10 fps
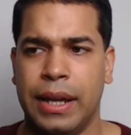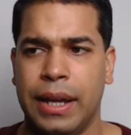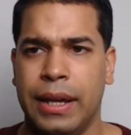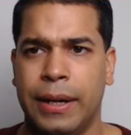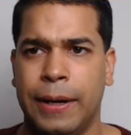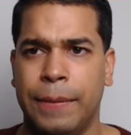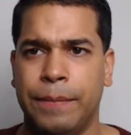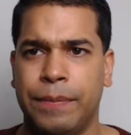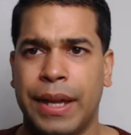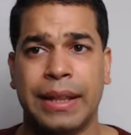And
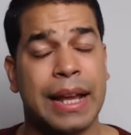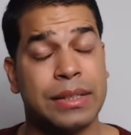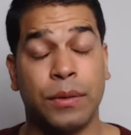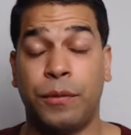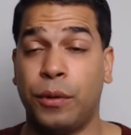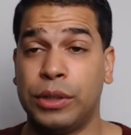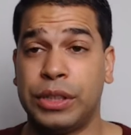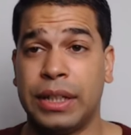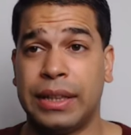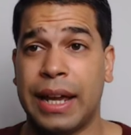that's
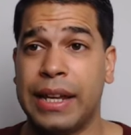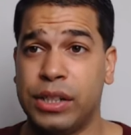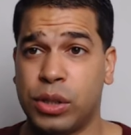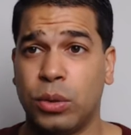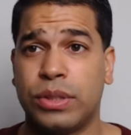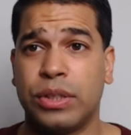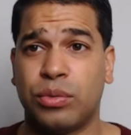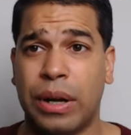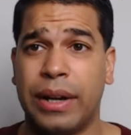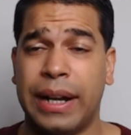unfortunate that he chose
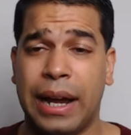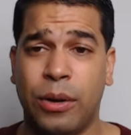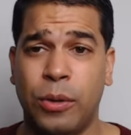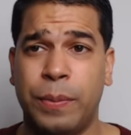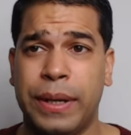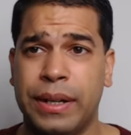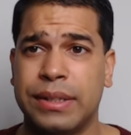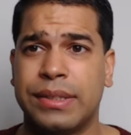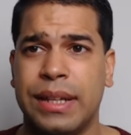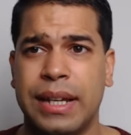this route. And I hope he
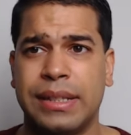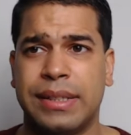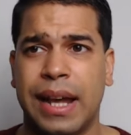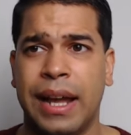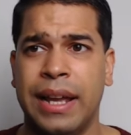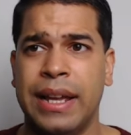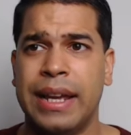understands that.